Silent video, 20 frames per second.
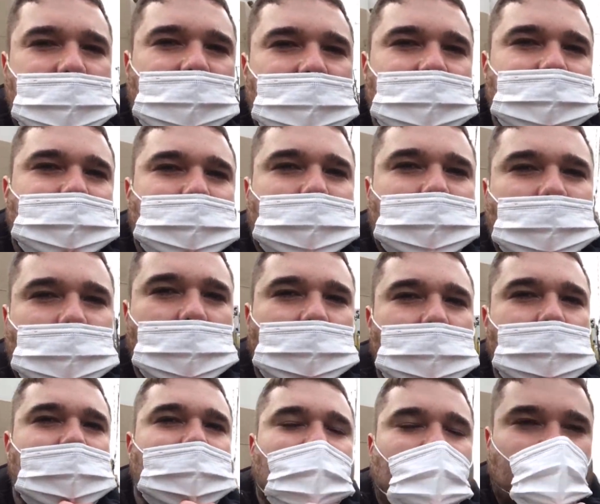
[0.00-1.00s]
has to
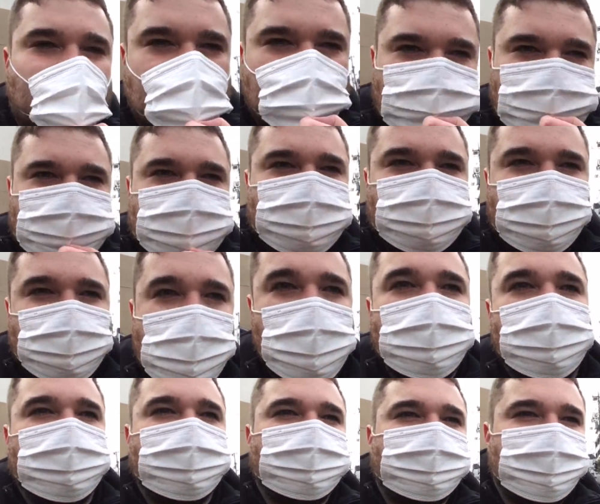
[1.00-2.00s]
close at like
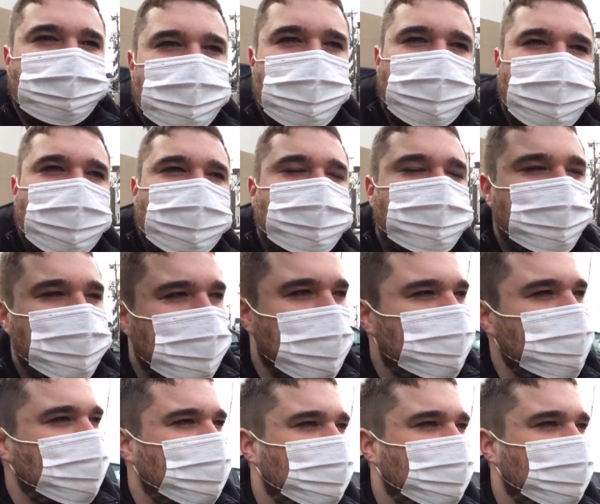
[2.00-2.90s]
8 p.m.